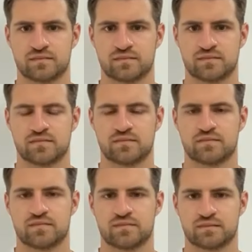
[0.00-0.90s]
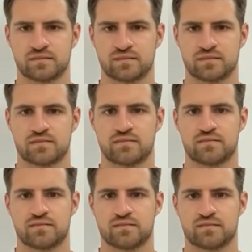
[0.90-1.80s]

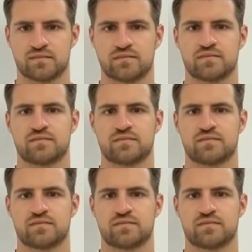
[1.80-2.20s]
[no speech]